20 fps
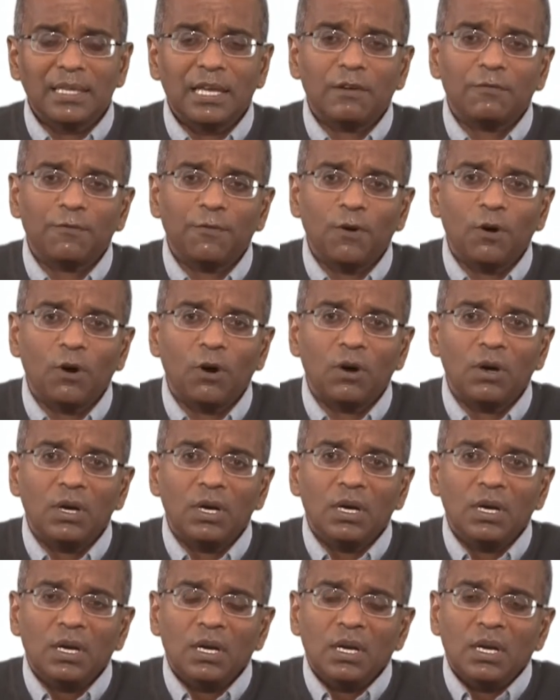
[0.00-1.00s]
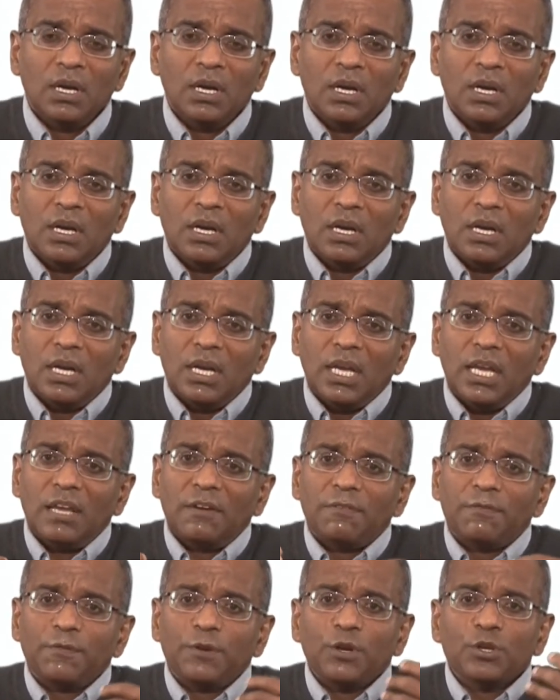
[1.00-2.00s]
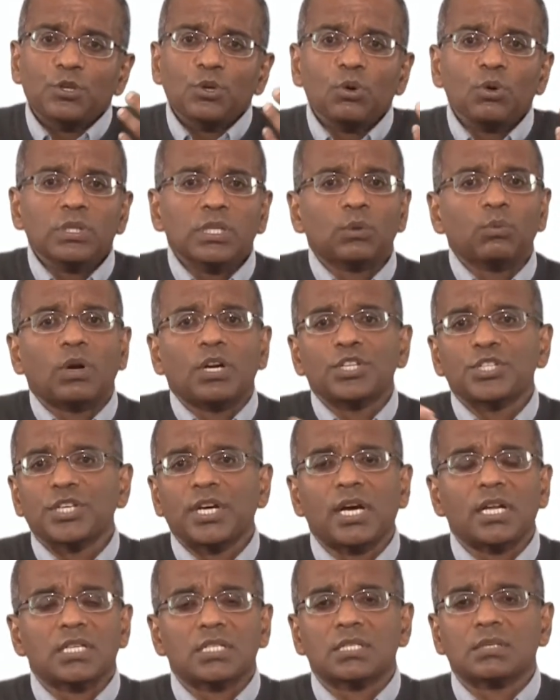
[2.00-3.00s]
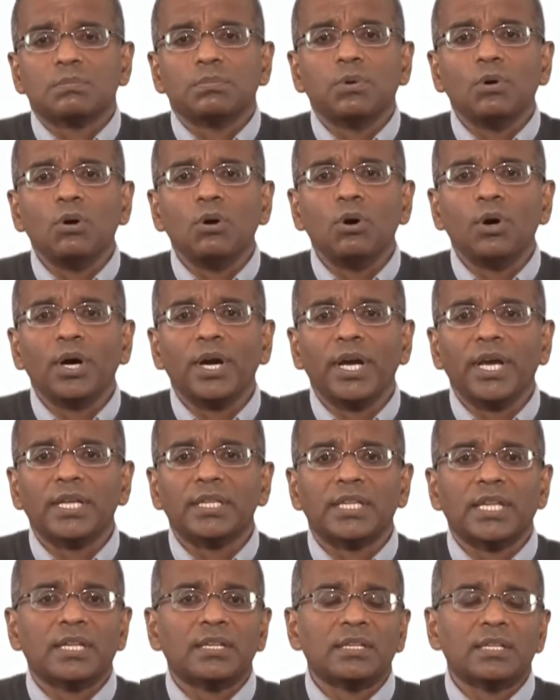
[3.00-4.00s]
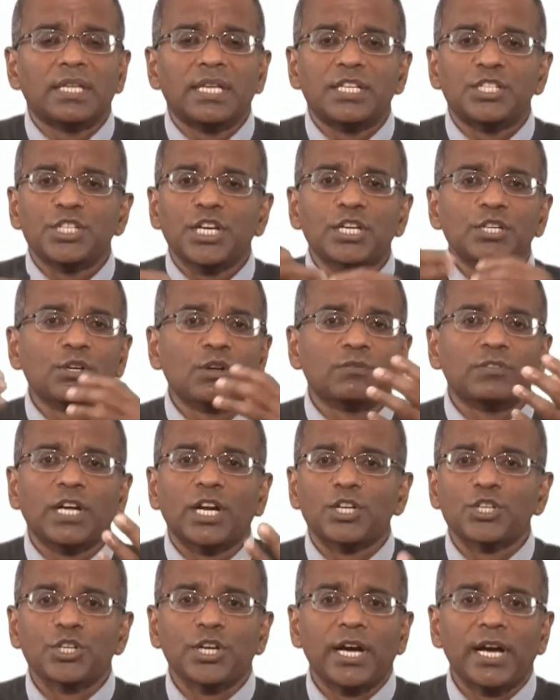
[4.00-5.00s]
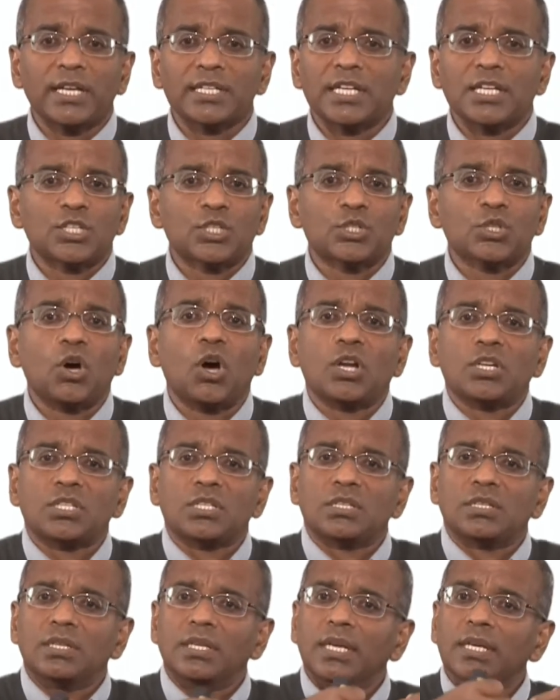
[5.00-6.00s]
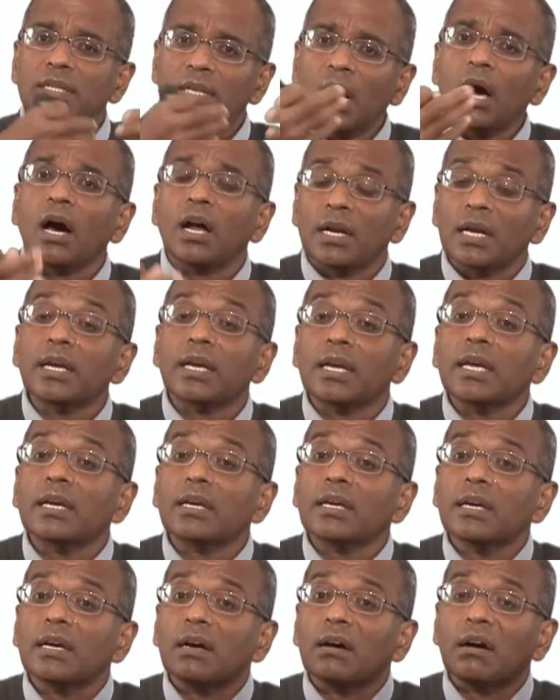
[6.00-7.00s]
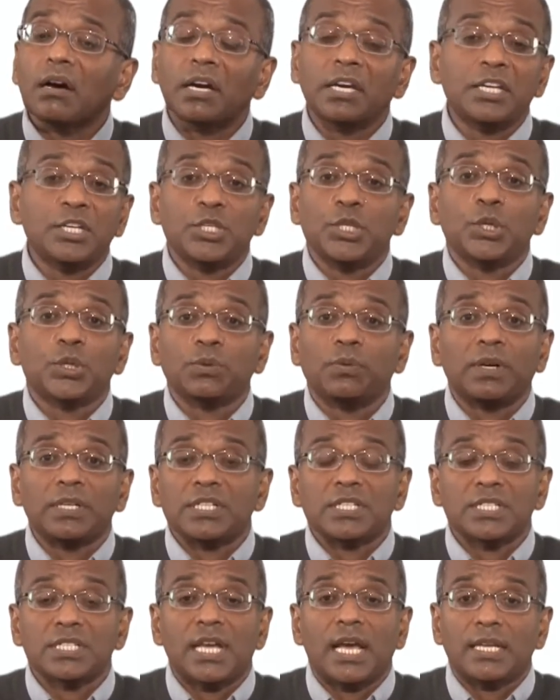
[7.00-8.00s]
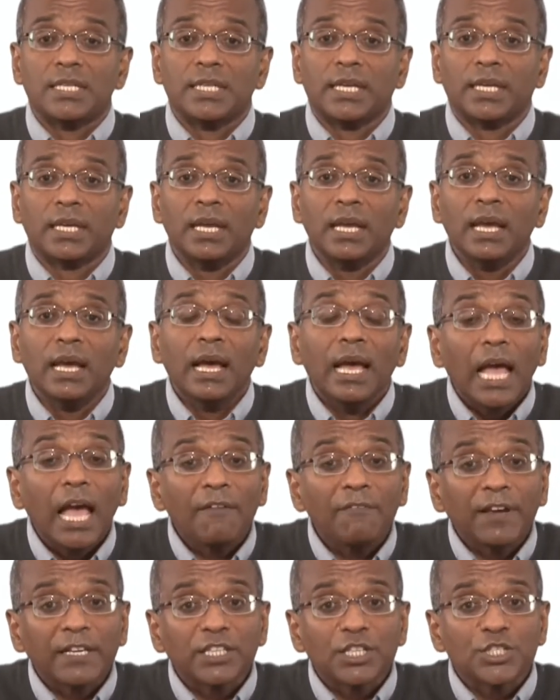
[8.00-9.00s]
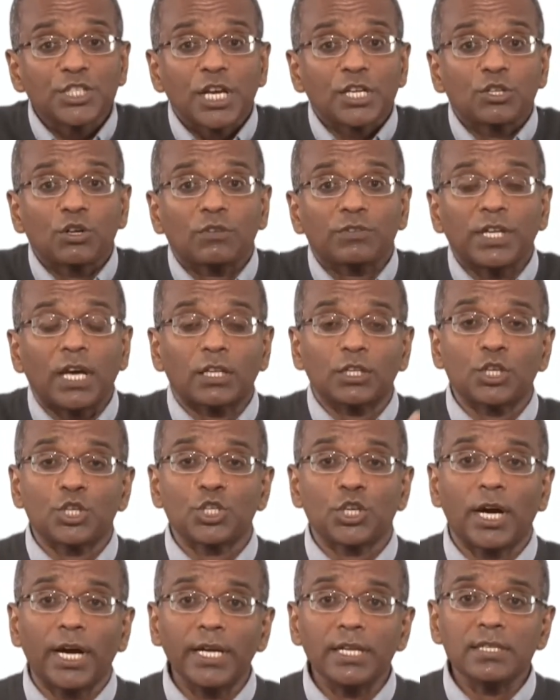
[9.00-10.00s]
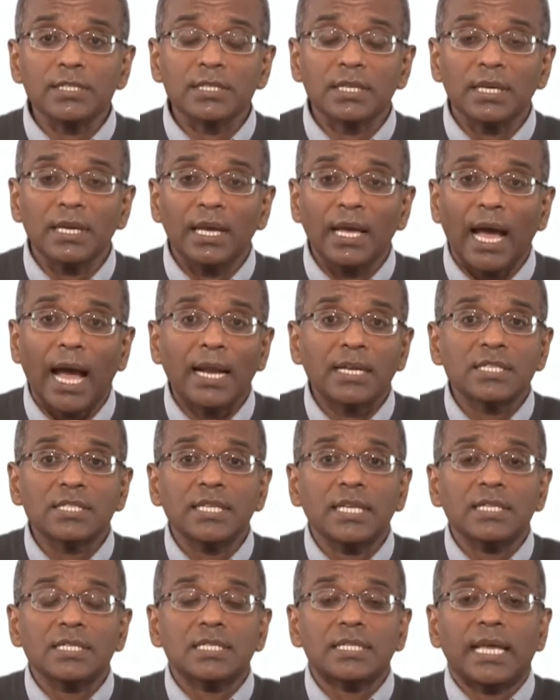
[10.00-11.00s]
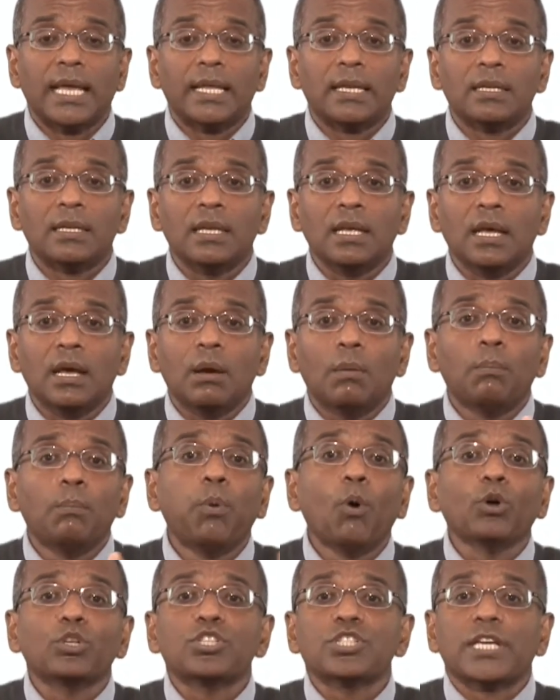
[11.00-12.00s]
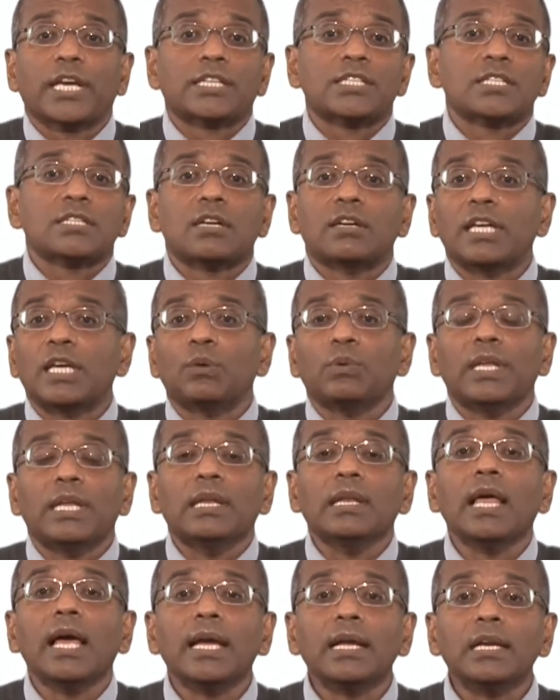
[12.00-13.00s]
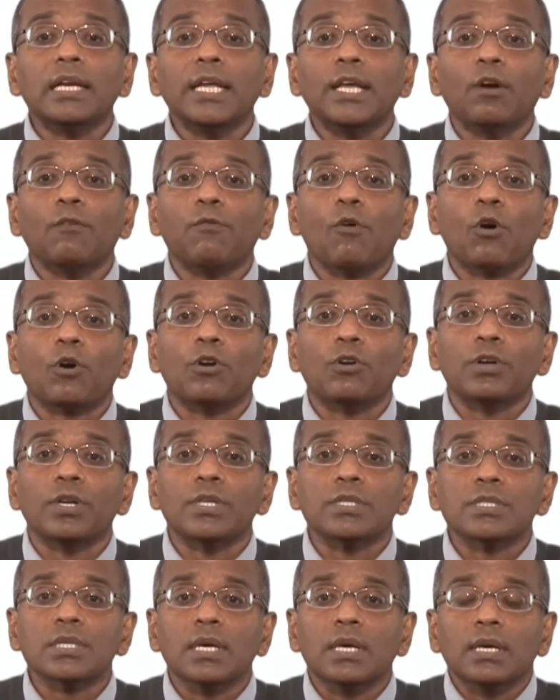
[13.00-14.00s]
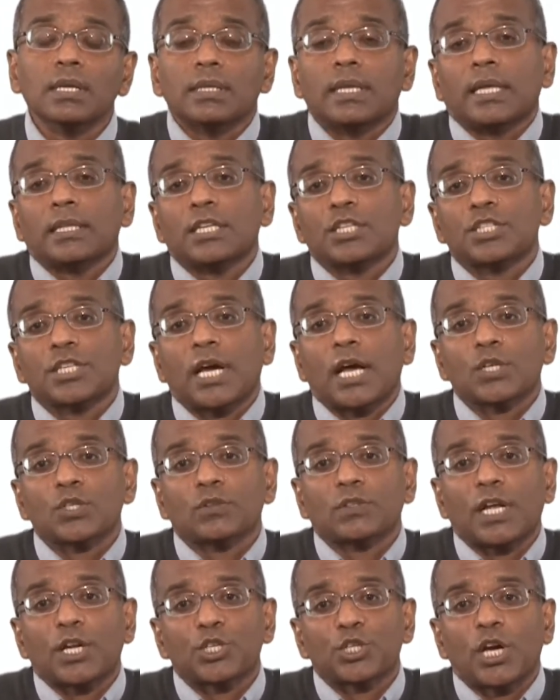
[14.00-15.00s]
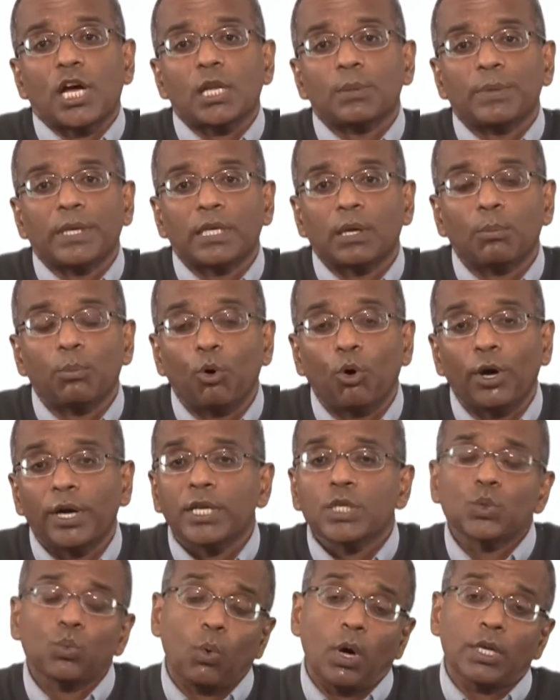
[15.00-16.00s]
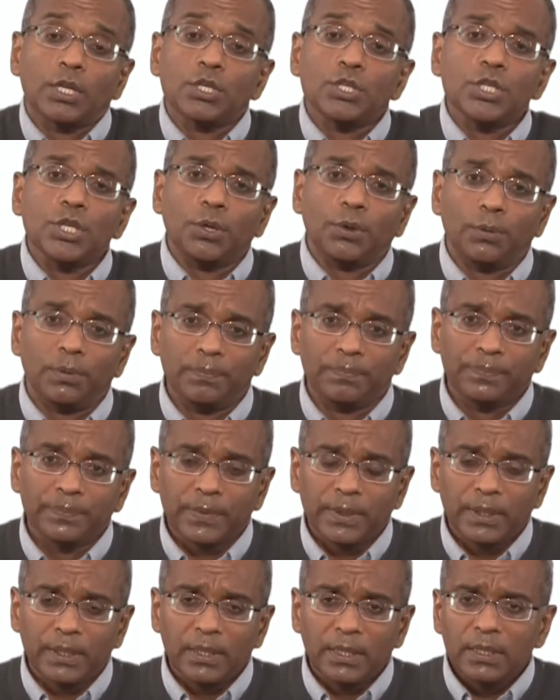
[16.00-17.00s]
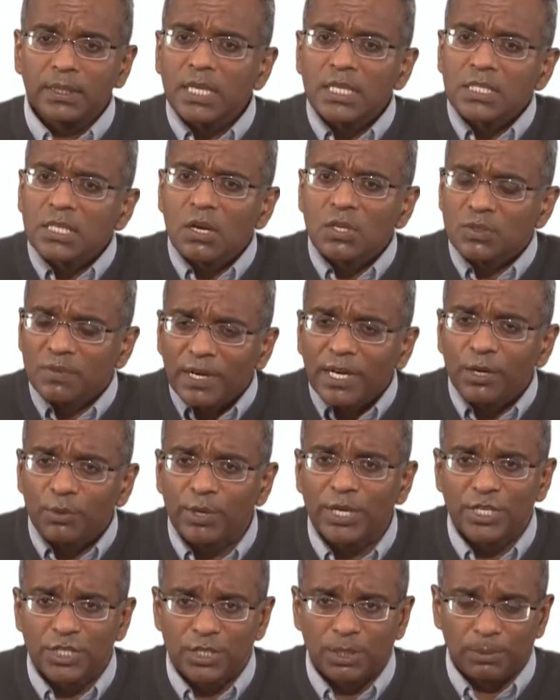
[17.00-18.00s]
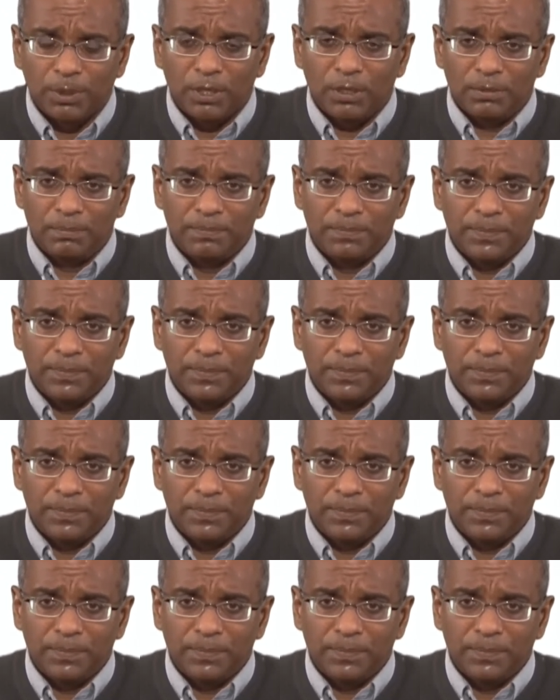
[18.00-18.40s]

therefore, if you're told that one child is a boy, then the gender of that child does not, in our intuitive understanding, affect the gender of the other child. And since then both sexes are equally likely of occurrence, then the chance of that child being a boy is 1 and 2. This sounds very reasonable.